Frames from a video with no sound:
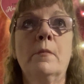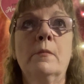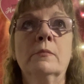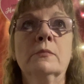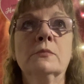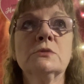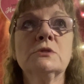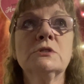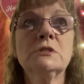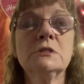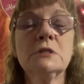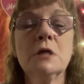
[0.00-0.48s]

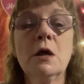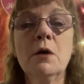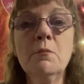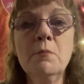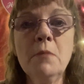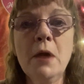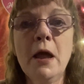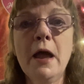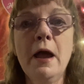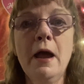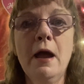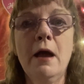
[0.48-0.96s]

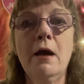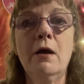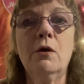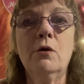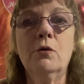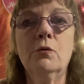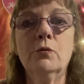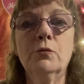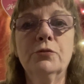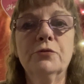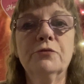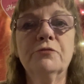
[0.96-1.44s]

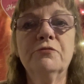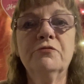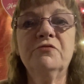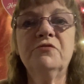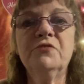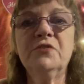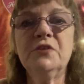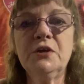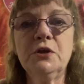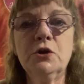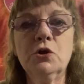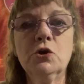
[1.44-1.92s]
Somehow the
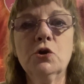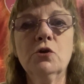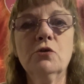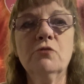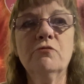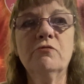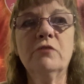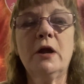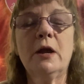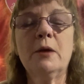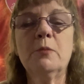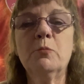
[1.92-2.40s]
fear
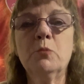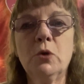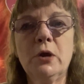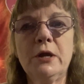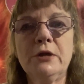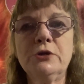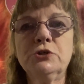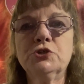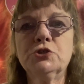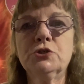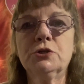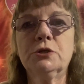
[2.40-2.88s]

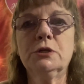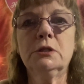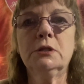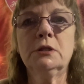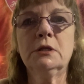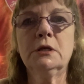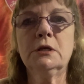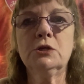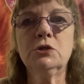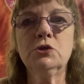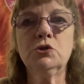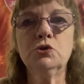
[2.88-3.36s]
vibration
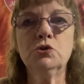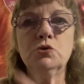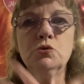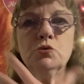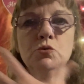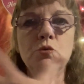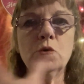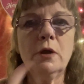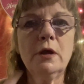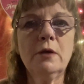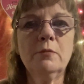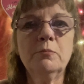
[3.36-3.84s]
that
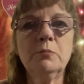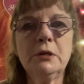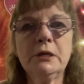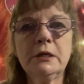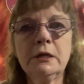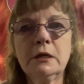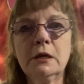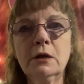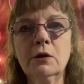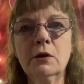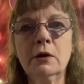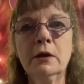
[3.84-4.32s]
you have been
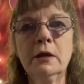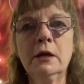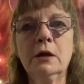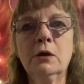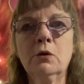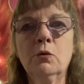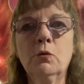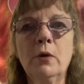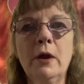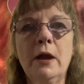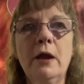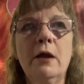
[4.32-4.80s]
carrying
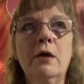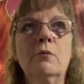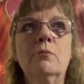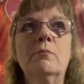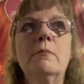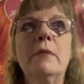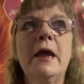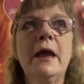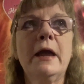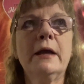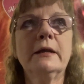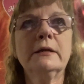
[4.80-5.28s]
around
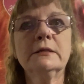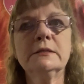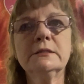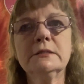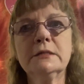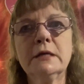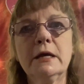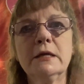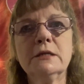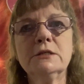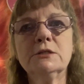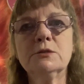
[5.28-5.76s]

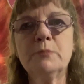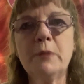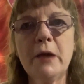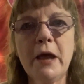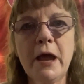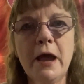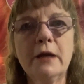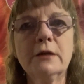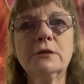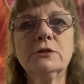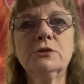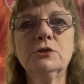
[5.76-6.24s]
magnetized
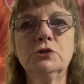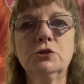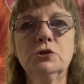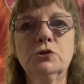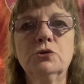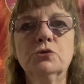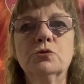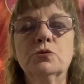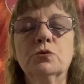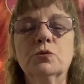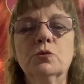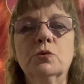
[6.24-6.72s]
back to
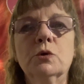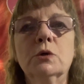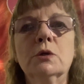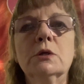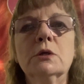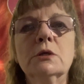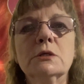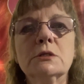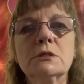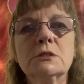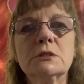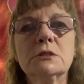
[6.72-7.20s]
you
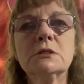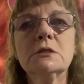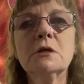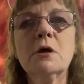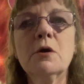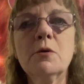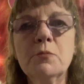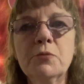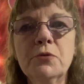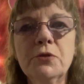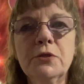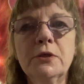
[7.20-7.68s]

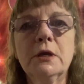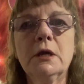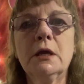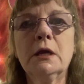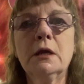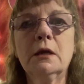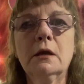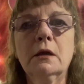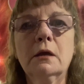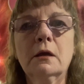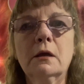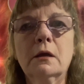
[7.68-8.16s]

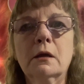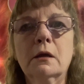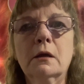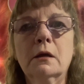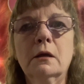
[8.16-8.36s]
something